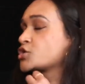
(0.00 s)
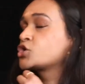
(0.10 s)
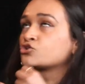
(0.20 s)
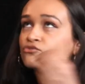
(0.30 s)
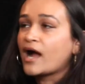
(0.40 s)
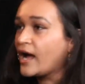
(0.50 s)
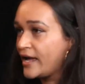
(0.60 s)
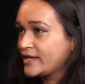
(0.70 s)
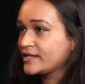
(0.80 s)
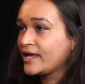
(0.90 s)

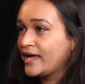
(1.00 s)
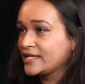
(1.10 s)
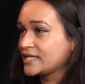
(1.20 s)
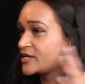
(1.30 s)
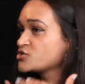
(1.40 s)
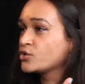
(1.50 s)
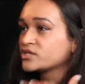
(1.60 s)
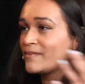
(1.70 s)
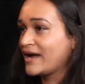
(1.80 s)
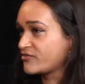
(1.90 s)
cried and like told
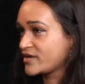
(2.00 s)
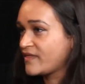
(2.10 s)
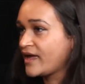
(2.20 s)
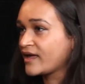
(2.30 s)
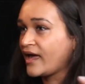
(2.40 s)
them everything.